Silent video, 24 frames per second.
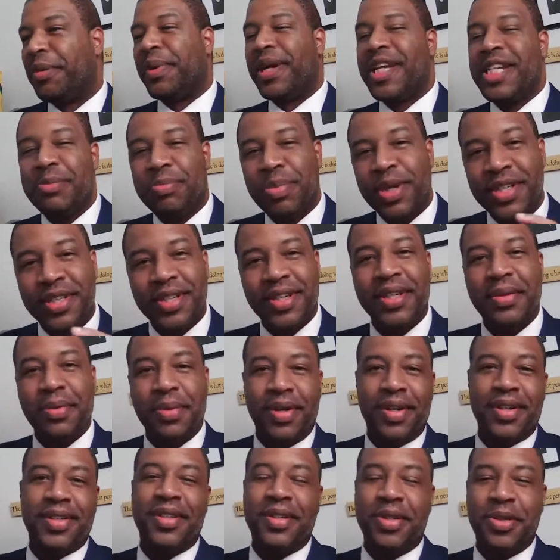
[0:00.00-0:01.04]
I especially
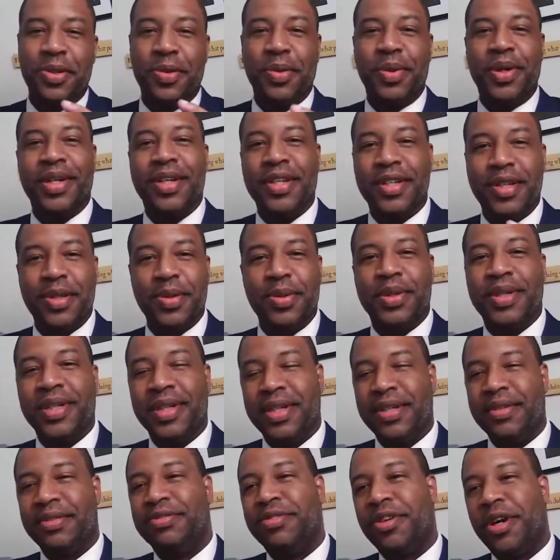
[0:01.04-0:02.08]
want to know where you're tuning
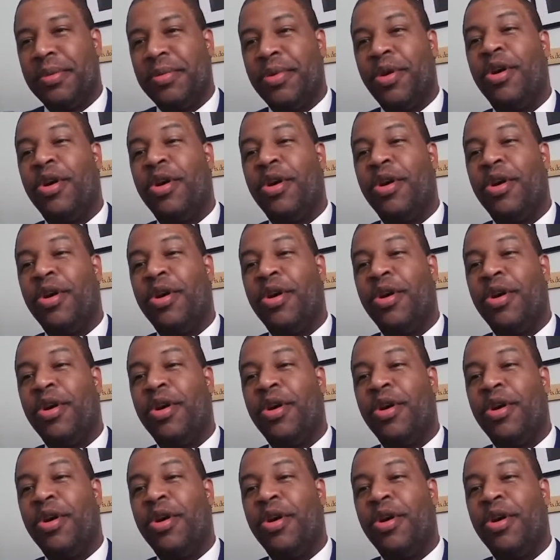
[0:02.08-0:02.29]
in from,